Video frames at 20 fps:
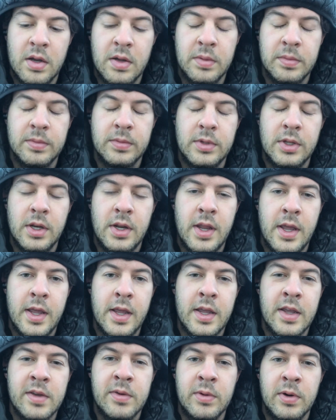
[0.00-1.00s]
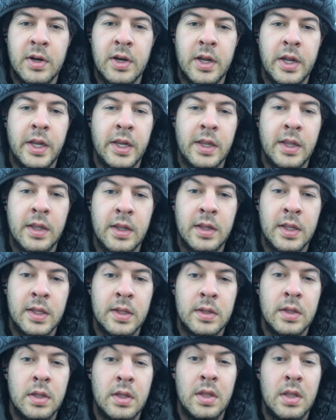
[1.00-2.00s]
Today we're hiking
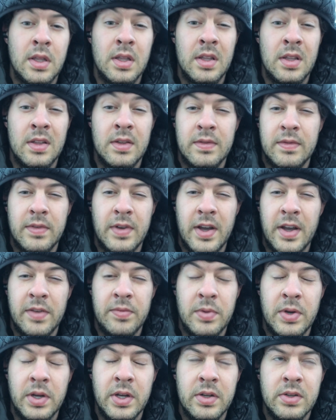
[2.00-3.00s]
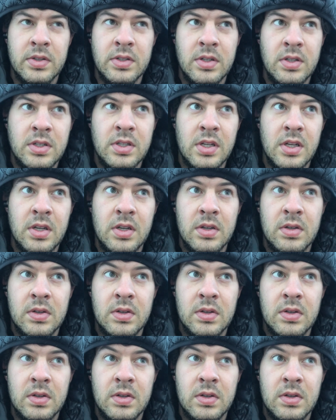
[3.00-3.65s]
5 miles or so,